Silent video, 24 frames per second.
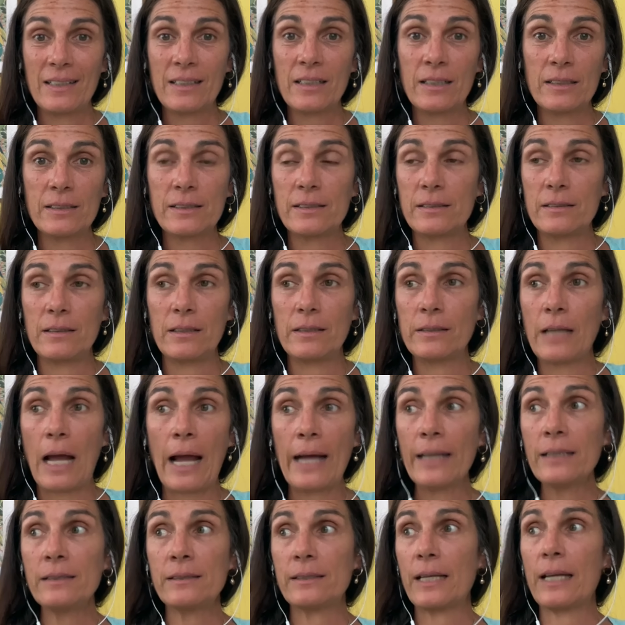Because
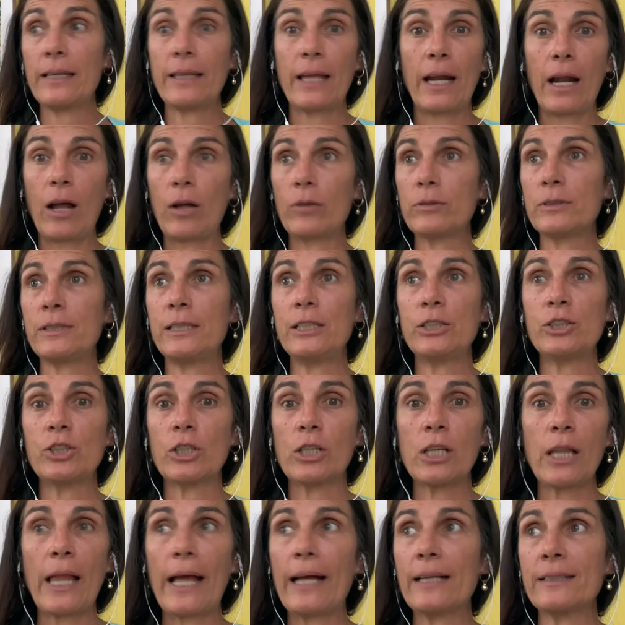I say that I'll teach
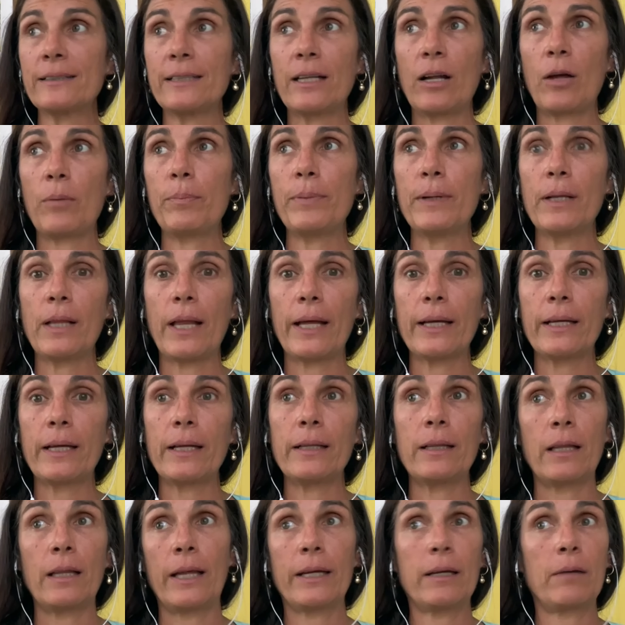a class and I'll be like
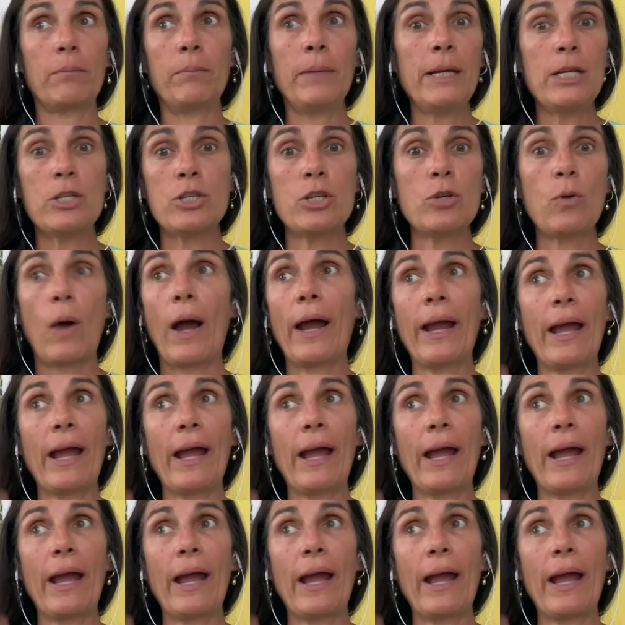me too.